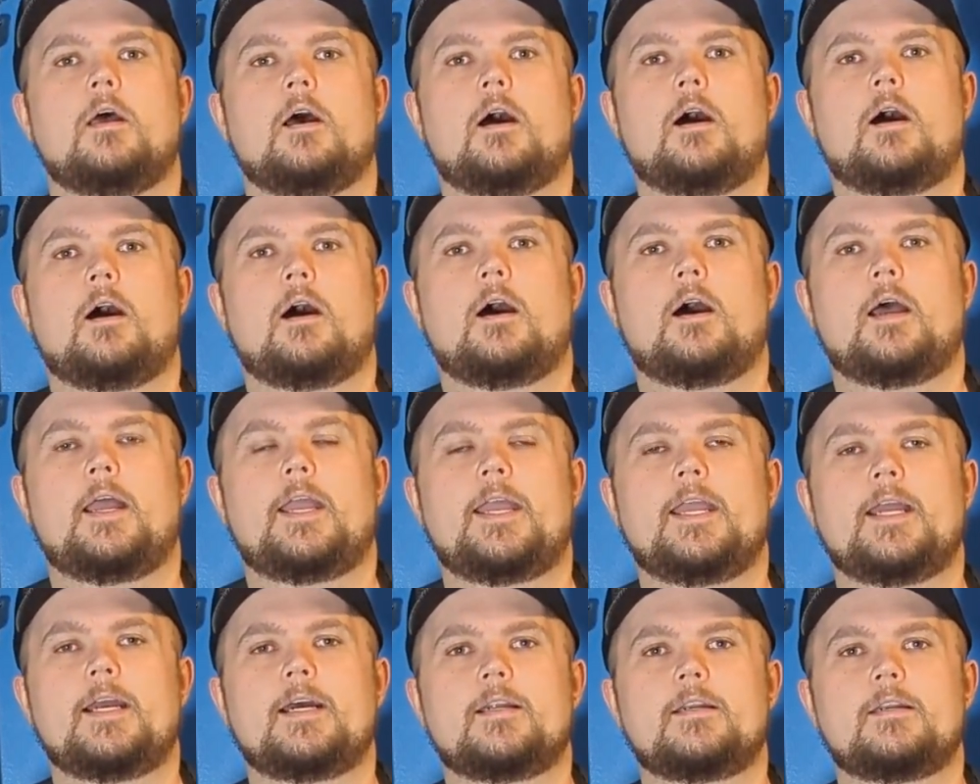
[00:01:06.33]

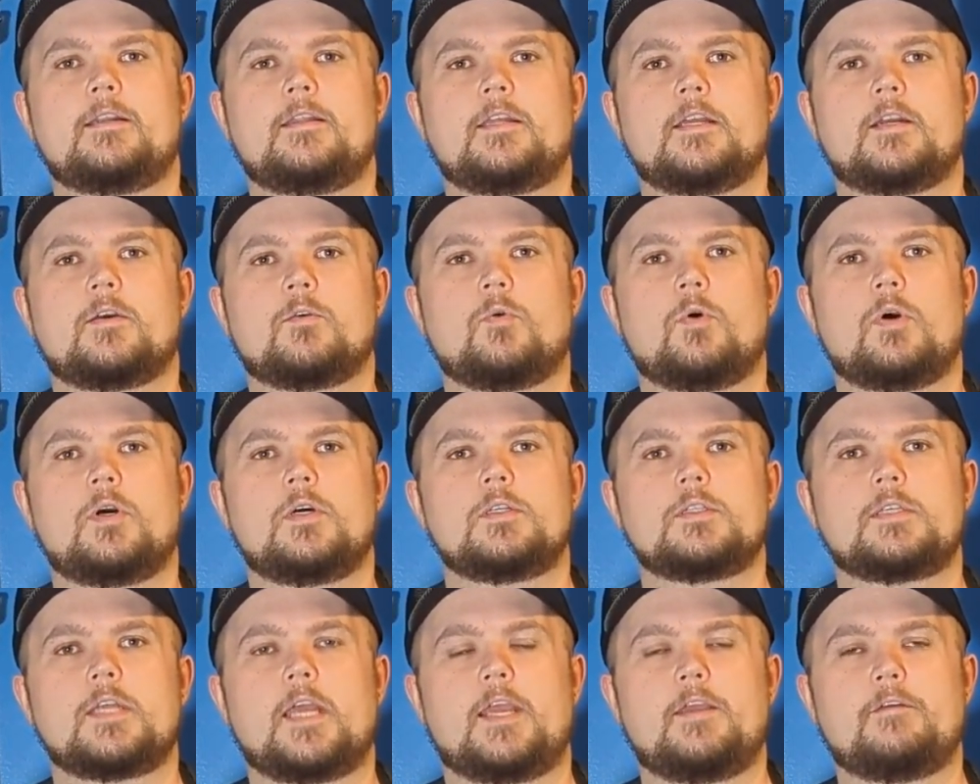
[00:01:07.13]
and there
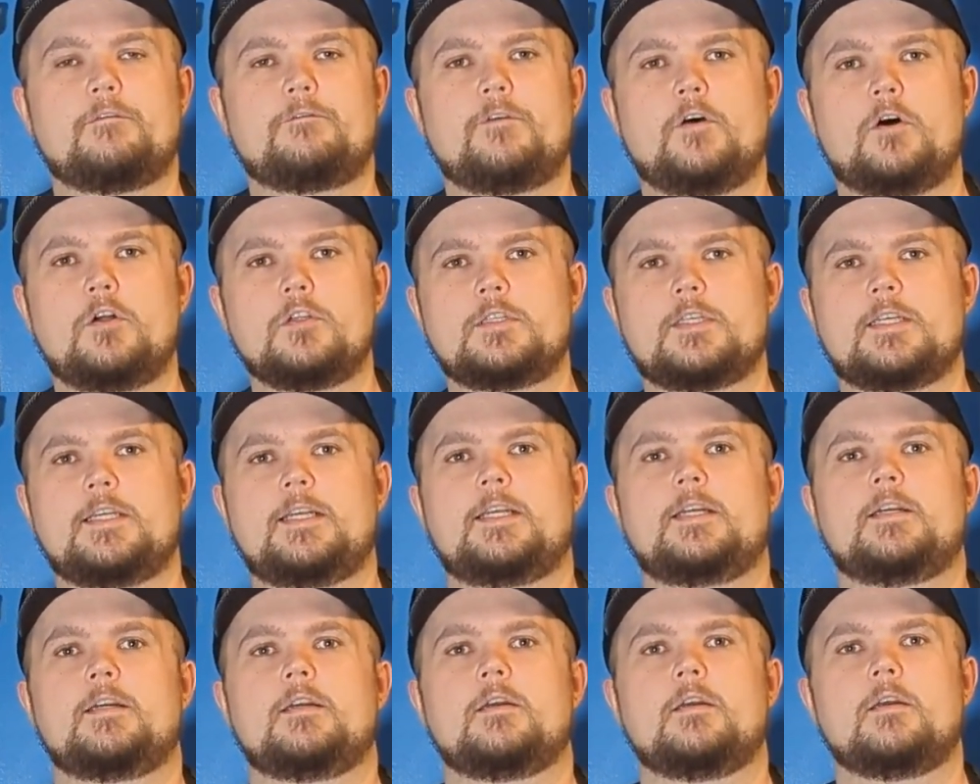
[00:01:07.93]
was a
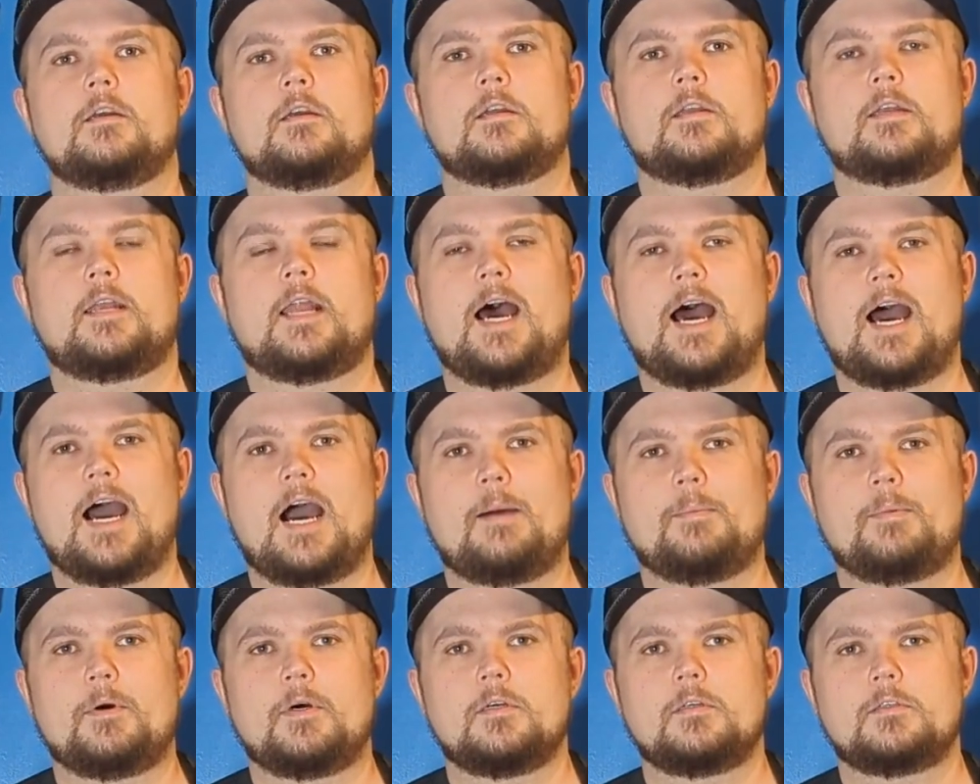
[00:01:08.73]
faulty knob.